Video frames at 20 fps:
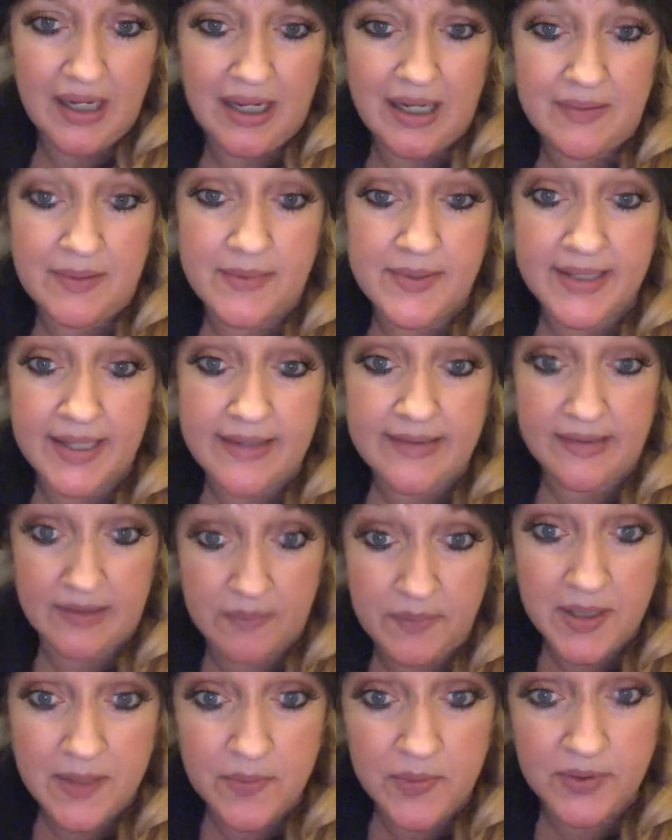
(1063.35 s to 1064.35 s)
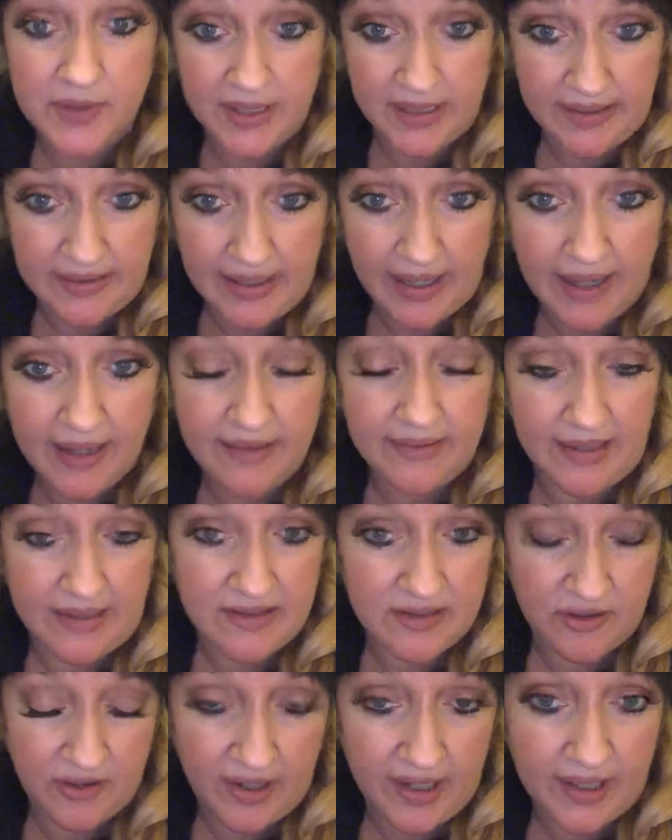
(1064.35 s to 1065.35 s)
I'm saying some people need that, and that's
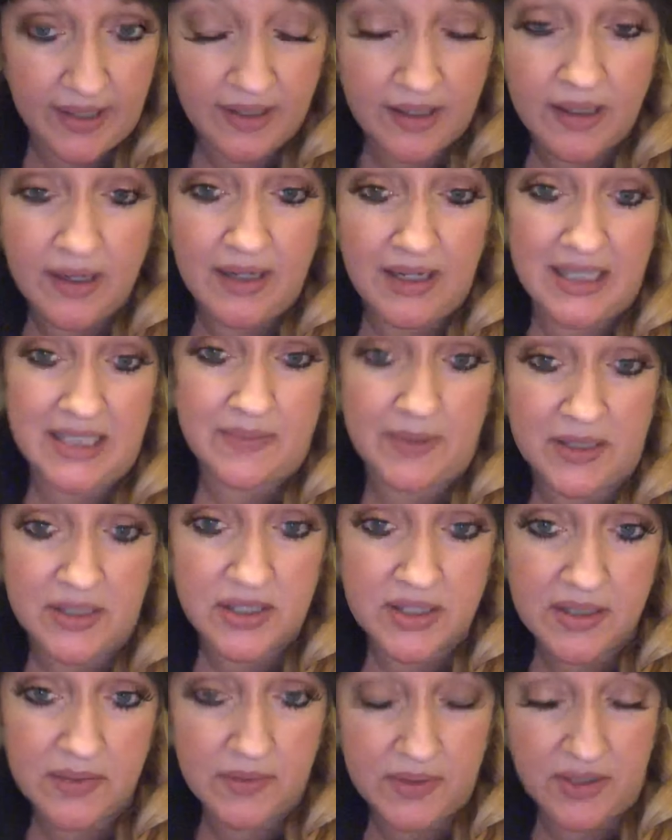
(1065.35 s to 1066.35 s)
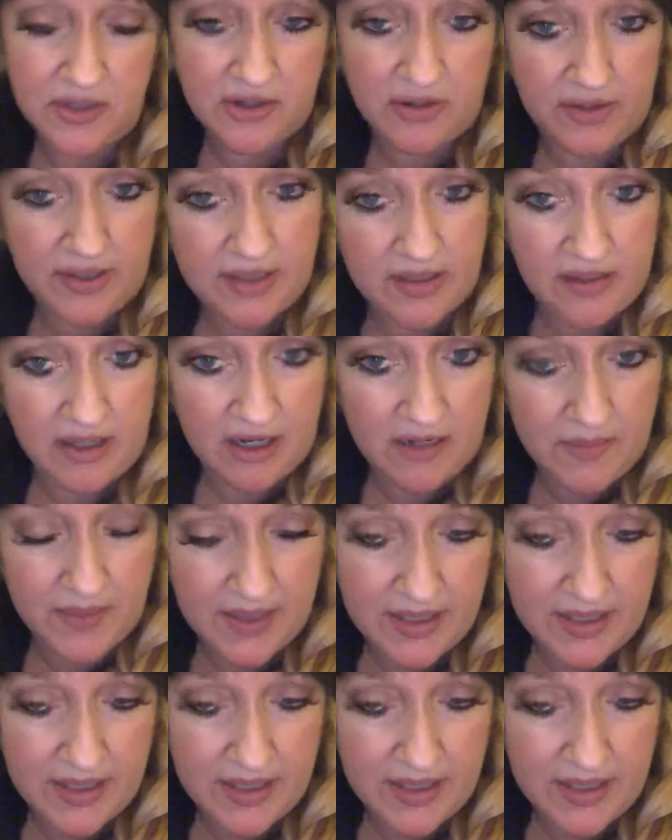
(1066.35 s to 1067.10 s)
great, especially when you're going to therapy.